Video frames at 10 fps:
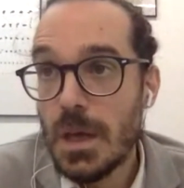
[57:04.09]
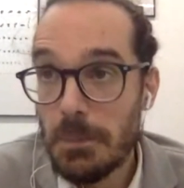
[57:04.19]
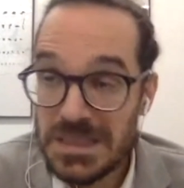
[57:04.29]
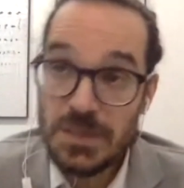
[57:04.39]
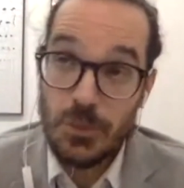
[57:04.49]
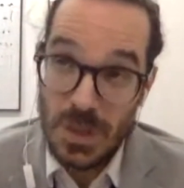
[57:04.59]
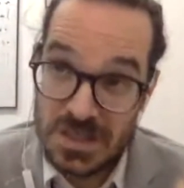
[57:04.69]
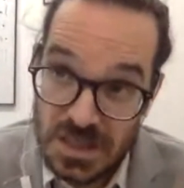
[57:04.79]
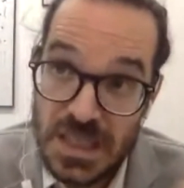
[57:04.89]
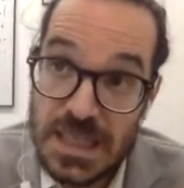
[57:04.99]
But if we
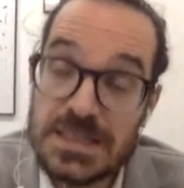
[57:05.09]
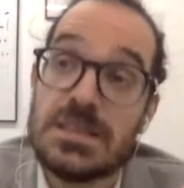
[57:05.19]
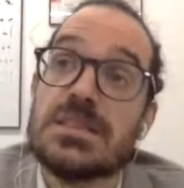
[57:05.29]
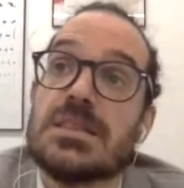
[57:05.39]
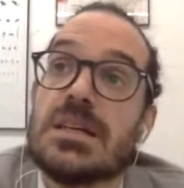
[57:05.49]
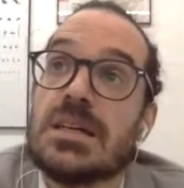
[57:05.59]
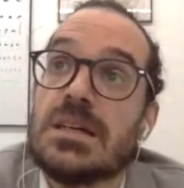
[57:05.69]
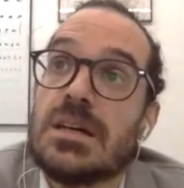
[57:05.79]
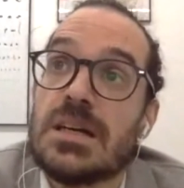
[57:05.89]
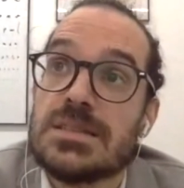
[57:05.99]
stick at
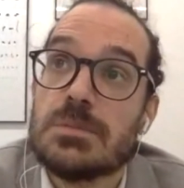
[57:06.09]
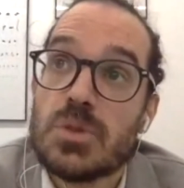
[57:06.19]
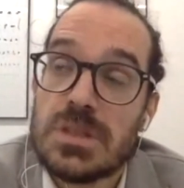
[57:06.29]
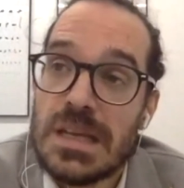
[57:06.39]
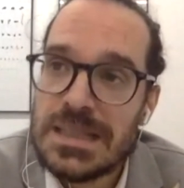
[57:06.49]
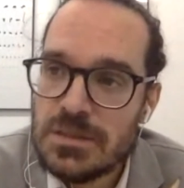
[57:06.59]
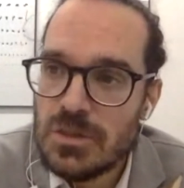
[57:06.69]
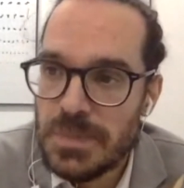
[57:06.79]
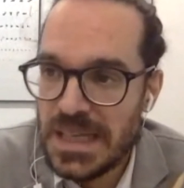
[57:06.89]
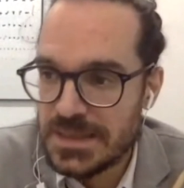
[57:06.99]
the multilateral
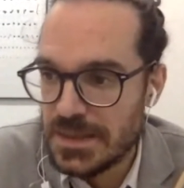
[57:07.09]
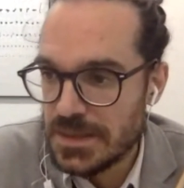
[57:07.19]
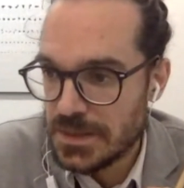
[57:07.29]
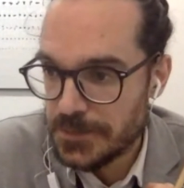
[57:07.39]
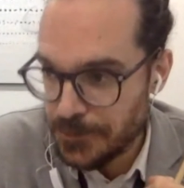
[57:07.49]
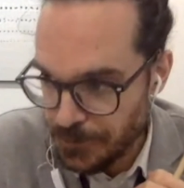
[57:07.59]
basis,